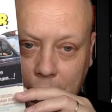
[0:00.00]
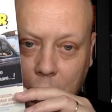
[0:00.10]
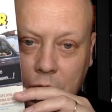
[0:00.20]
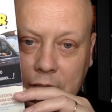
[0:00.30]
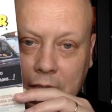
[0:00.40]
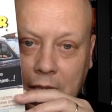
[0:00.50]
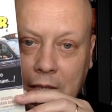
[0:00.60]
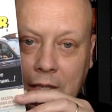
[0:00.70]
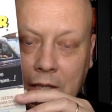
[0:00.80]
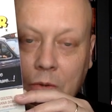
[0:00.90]
folks in
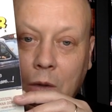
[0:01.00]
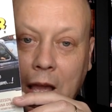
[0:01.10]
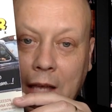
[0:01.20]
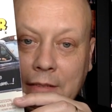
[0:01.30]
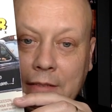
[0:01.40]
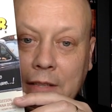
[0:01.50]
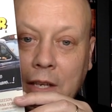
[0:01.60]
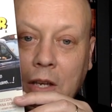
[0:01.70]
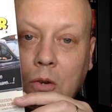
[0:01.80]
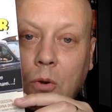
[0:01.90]
the U.S.
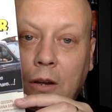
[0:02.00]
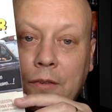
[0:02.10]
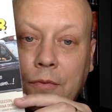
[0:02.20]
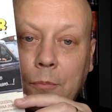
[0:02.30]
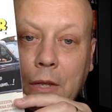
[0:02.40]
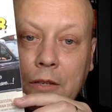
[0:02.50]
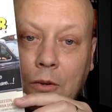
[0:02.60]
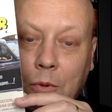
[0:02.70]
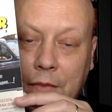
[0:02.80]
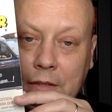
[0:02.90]
who aren't as
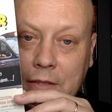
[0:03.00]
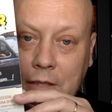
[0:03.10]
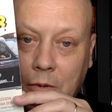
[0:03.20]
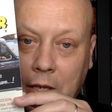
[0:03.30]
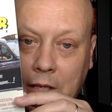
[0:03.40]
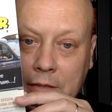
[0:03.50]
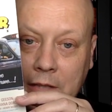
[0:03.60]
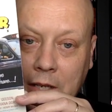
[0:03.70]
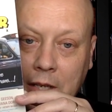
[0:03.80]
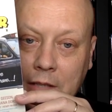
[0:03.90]
familiar with this series
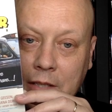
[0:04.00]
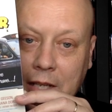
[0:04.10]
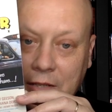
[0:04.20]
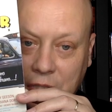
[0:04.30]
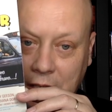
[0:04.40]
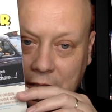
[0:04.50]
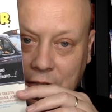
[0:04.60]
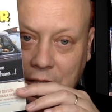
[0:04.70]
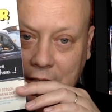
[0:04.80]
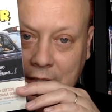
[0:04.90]
to get a chance to
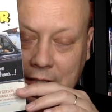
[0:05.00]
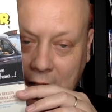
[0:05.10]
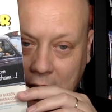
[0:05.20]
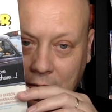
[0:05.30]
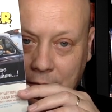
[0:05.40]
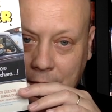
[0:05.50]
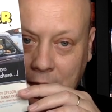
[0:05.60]
check these out,